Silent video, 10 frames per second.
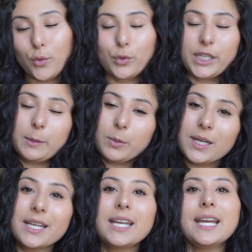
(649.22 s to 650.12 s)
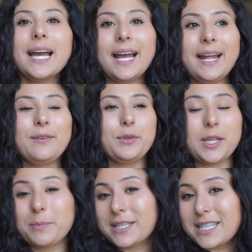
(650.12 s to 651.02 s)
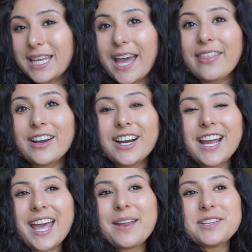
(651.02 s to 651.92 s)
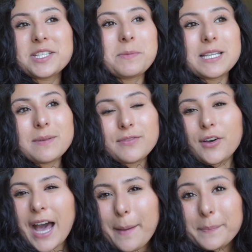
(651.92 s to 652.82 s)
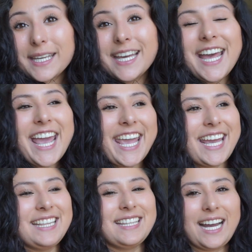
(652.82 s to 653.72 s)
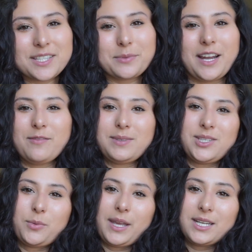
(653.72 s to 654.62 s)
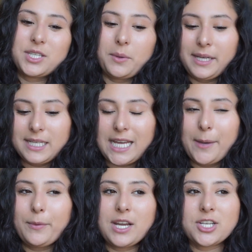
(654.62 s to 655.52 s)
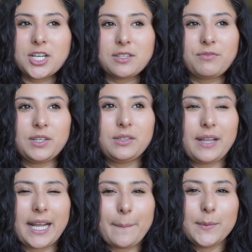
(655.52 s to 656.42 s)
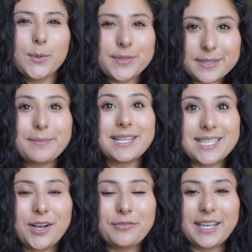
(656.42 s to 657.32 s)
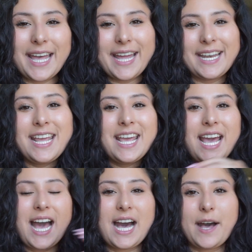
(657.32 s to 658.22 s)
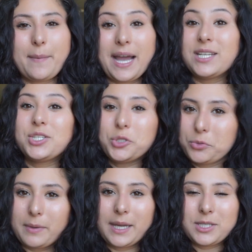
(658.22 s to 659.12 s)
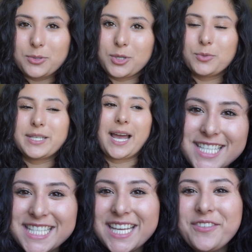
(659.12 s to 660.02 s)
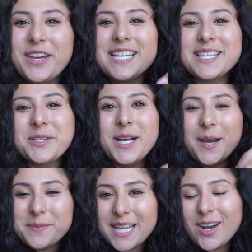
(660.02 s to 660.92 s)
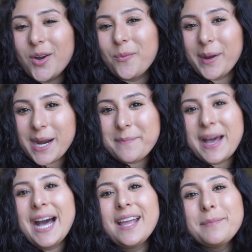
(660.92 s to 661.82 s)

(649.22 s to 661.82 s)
really pretty and really put together and just makes me feel happy. And that's what I've been doing. So anytime when I start to feel like I'm losing myself again, I do my do you time. Just to give you guys a little update on where I'm at in